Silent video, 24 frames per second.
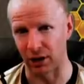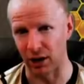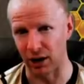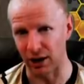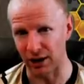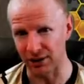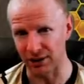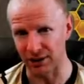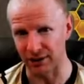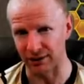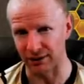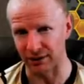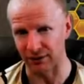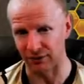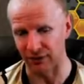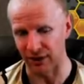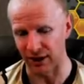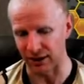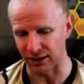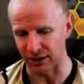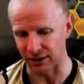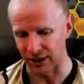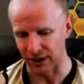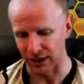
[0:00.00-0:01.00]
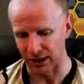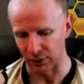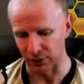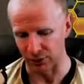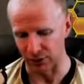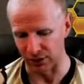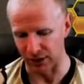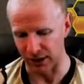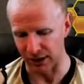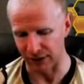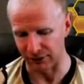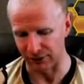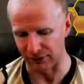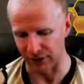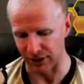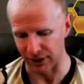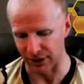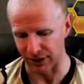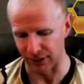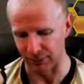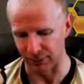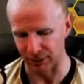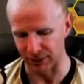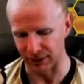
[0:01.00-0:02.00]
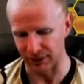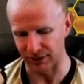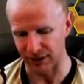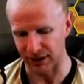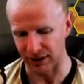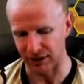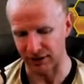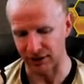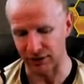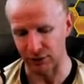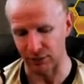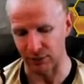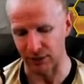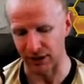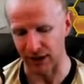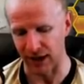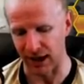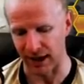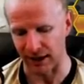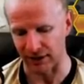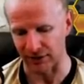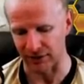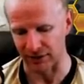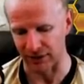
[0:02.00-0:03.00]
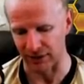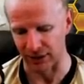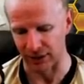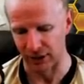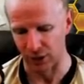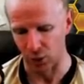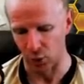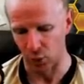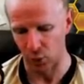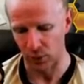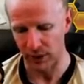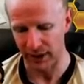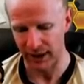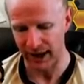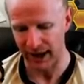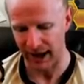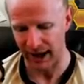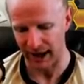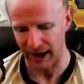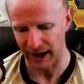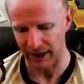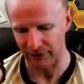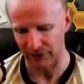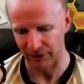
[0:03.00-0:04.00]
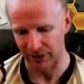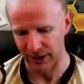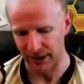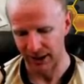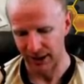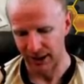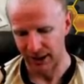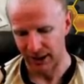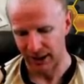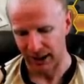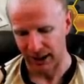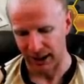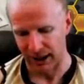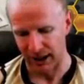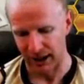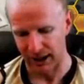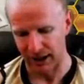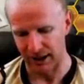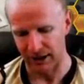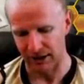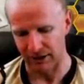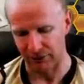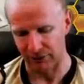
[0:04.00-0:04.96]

on this event. It was a lot of fun, but let's get into some attacks here. We have a